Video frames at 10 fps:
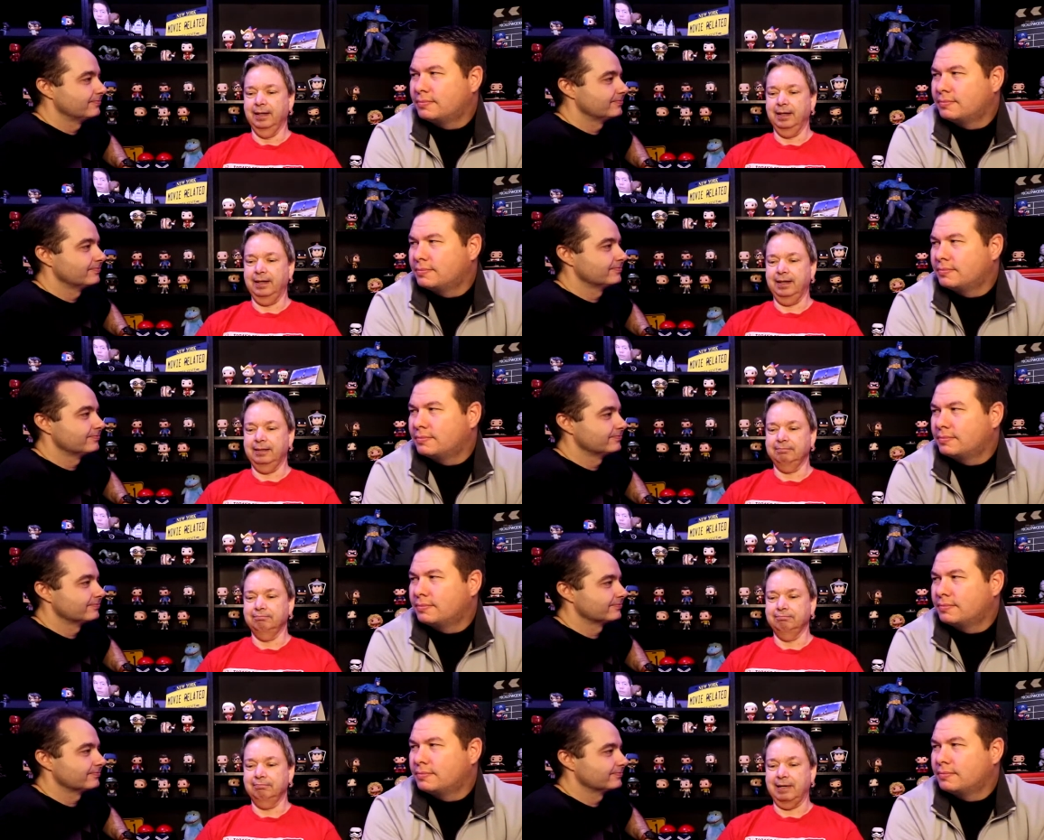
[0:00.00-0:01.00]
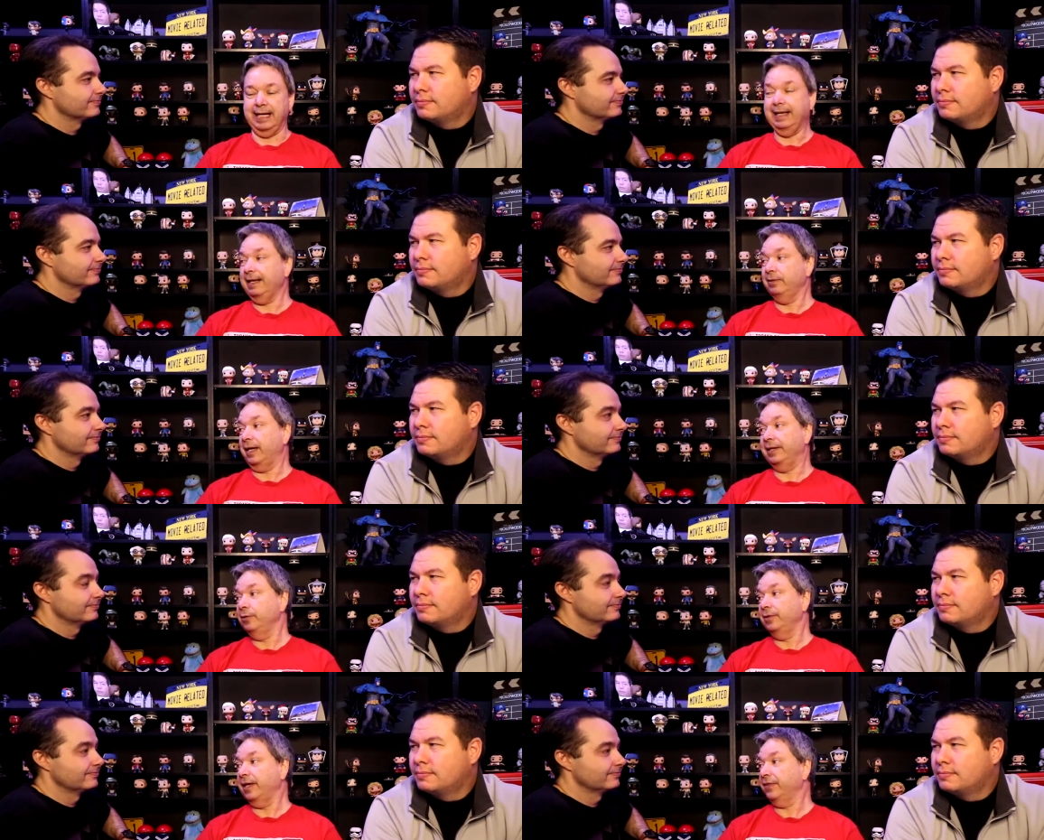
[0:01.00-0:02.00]
Speaker 1: Um, I had, I
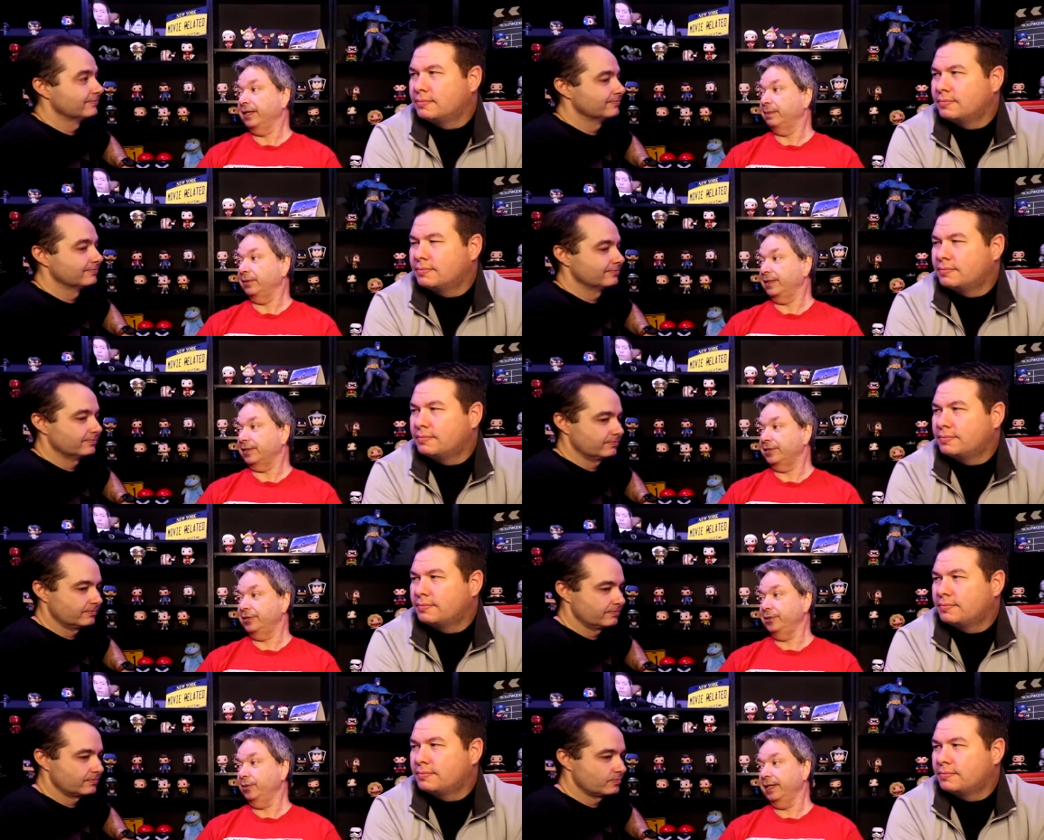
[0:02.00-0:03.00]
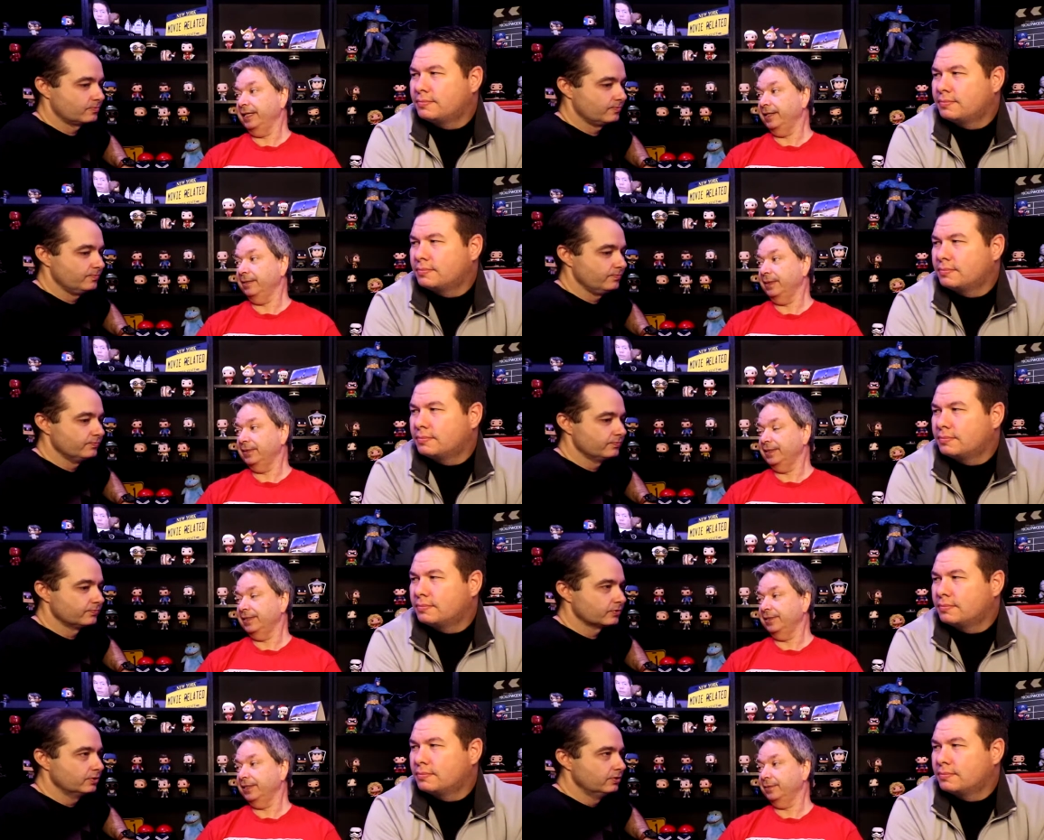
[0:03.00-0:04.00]
knew nothing about this. Did you know anything about
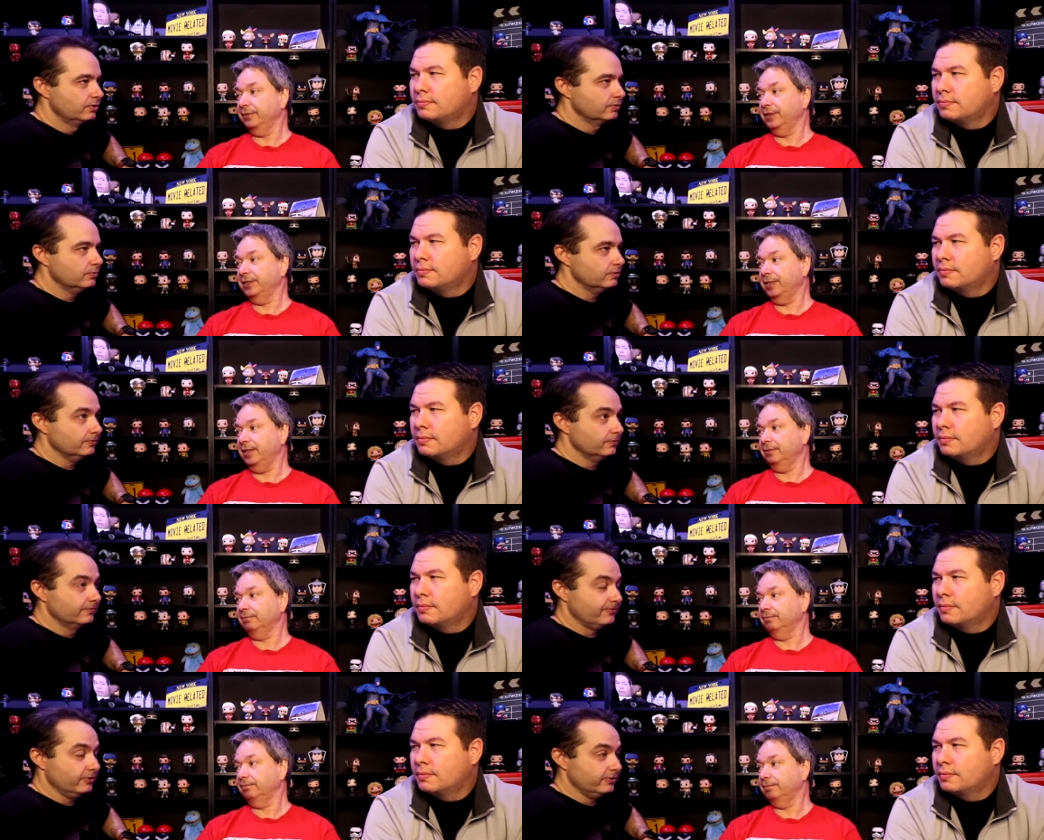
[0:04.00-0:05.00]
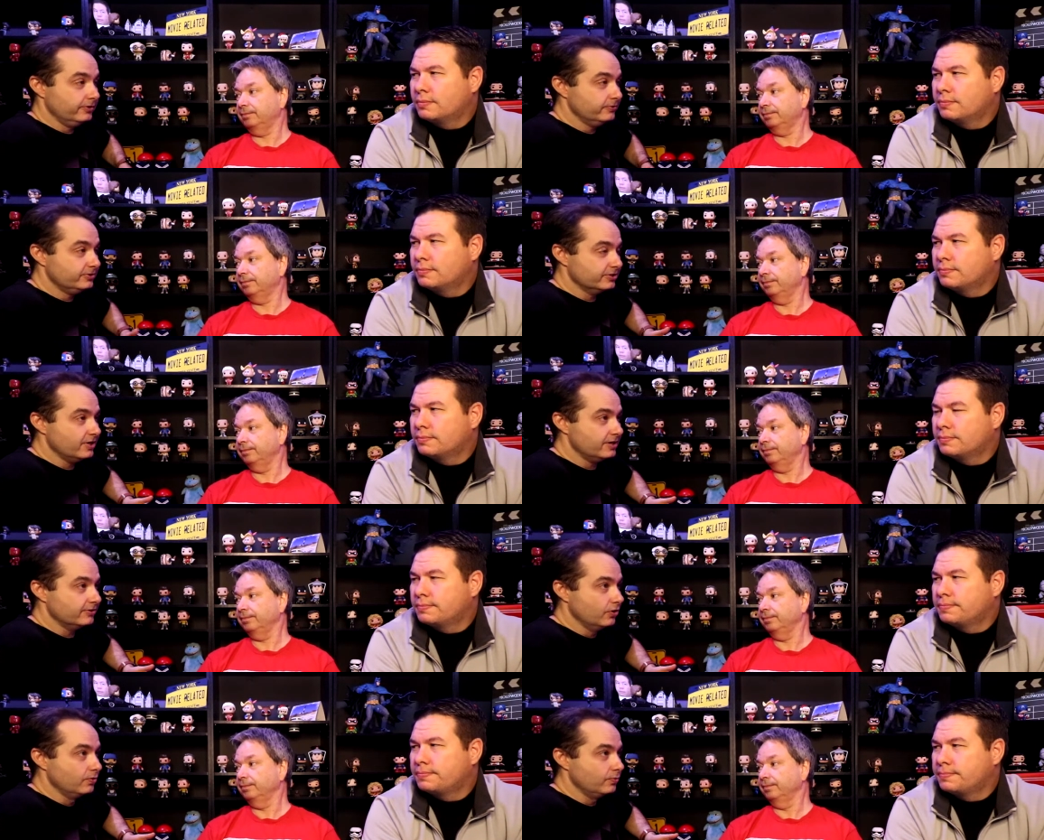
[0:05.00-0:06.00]
this series before you well, started?
Speaker 2: For you to
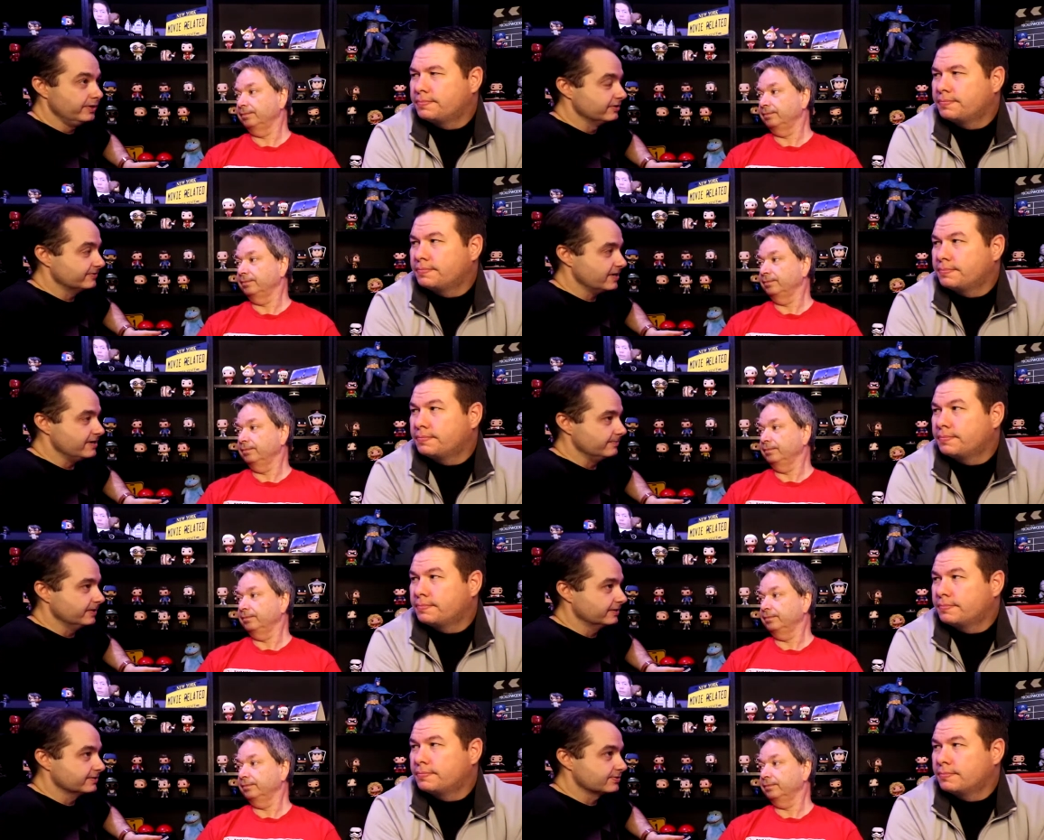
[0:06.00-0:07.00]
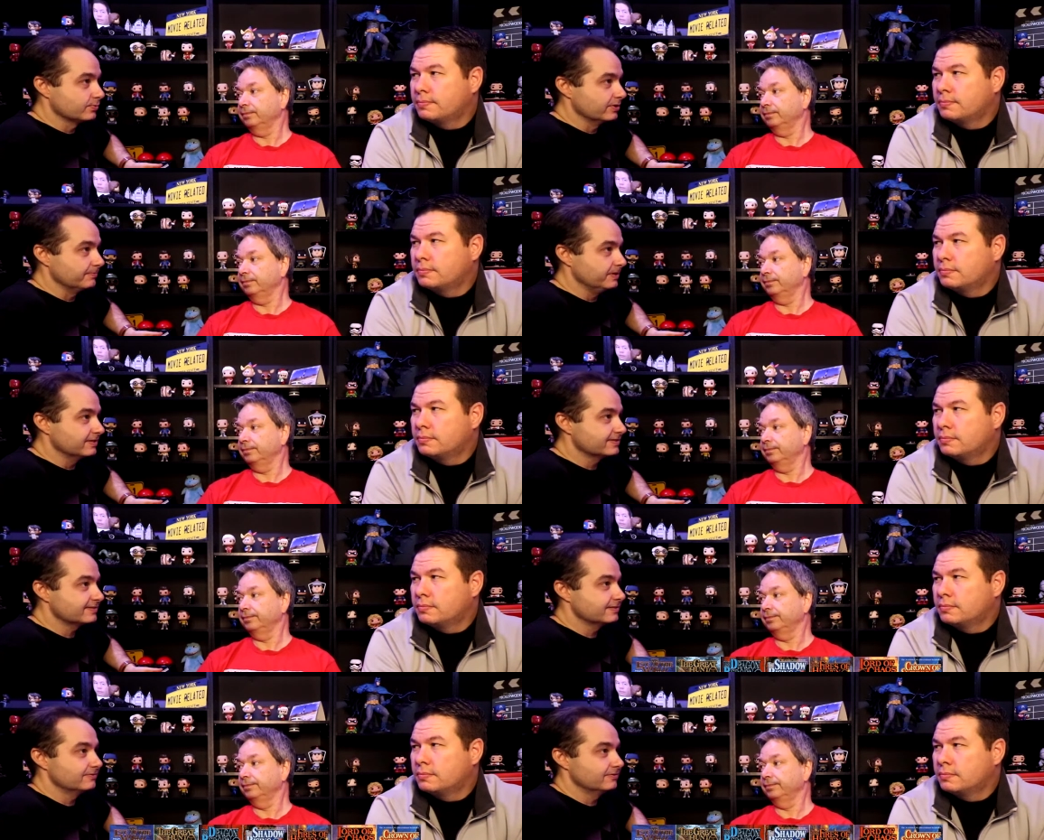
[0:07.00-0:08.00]
not know Wheel of Time, like this is one of the
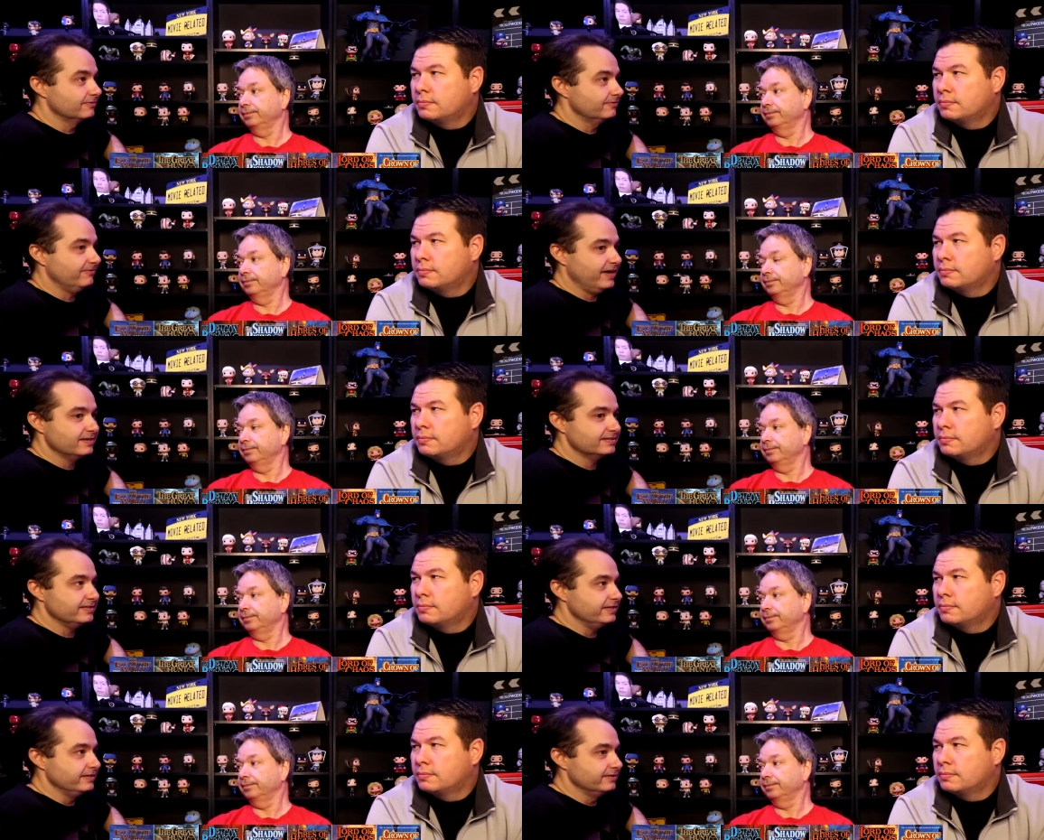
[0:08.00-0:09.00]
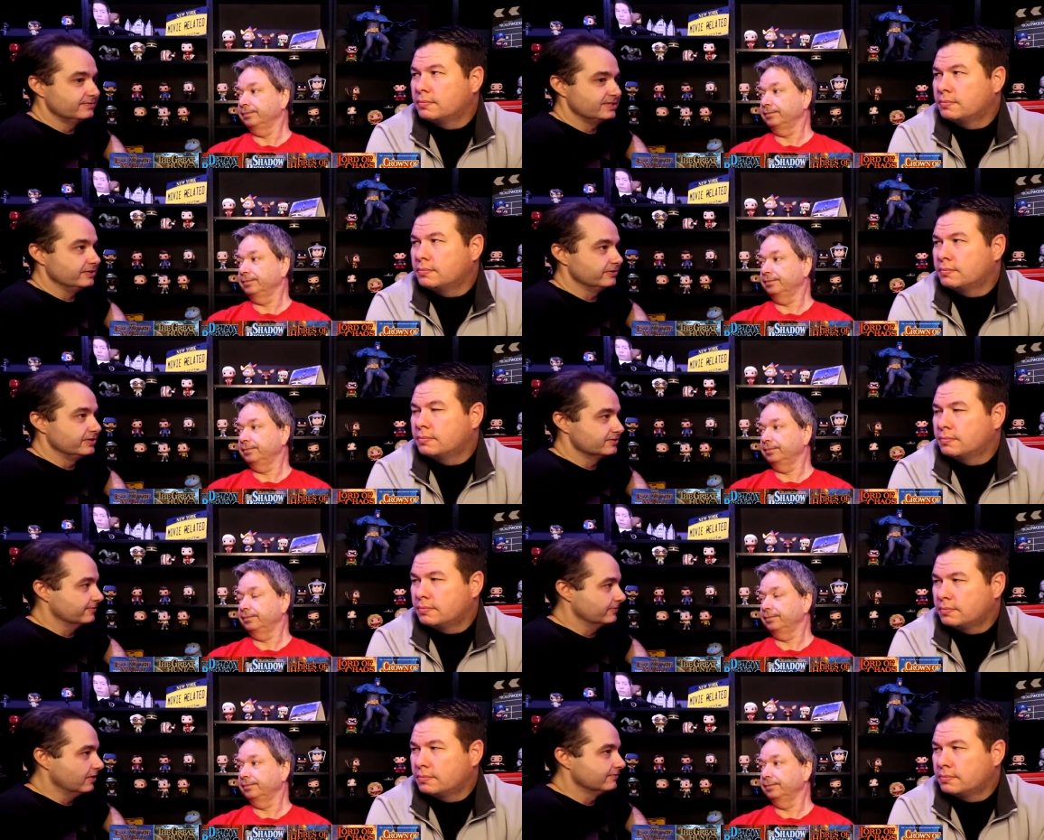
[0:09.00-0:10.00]
biggest fantasy series
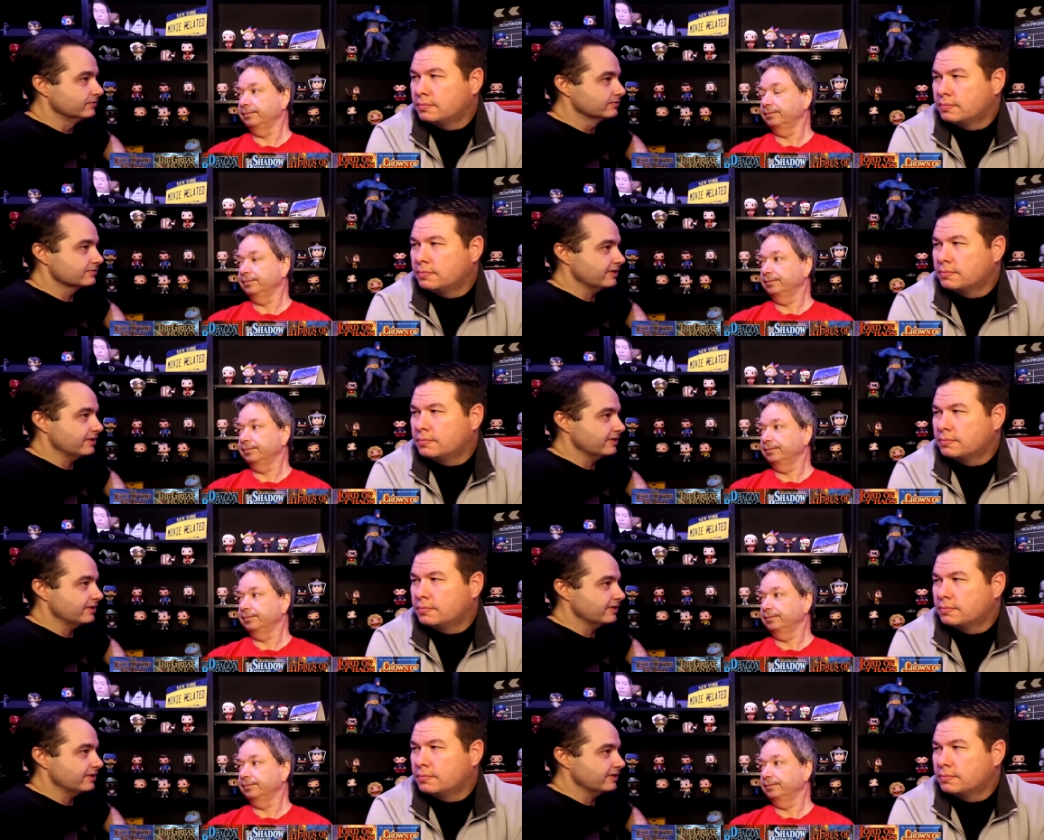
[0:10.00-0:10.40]
of novels